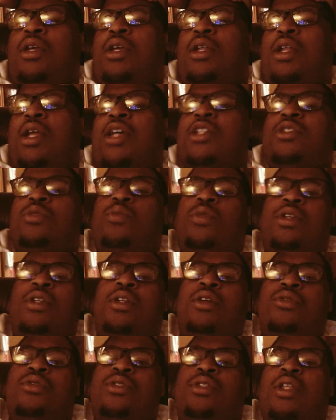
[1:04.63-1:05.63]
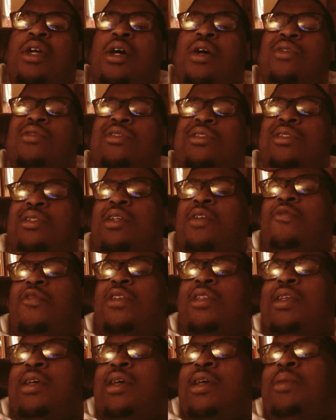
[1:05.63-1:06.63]
And that's when those thoughts and
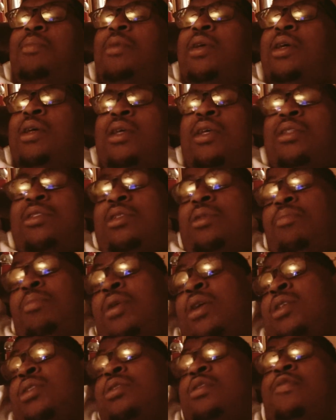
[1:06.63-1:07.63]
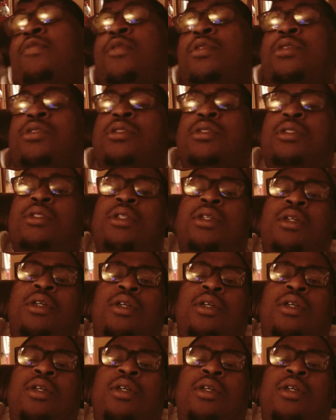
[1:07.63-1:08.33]
everything, man, gets the best of us.